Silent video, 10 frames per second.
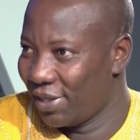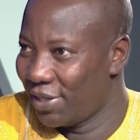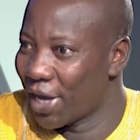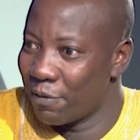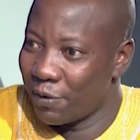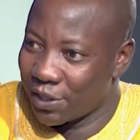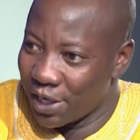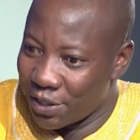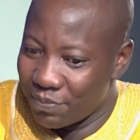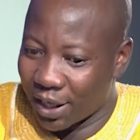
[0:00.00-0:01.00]
They are
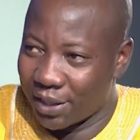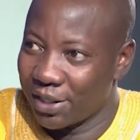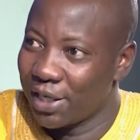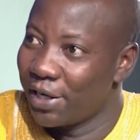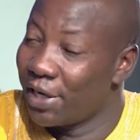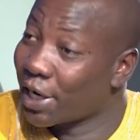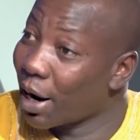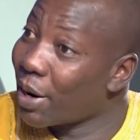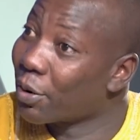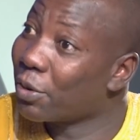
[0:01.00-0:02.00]
investigating matters. They
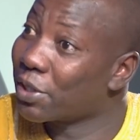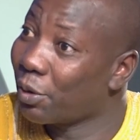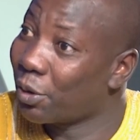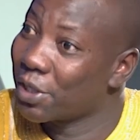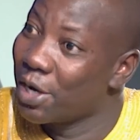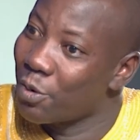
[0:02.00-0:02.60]
come across a lot.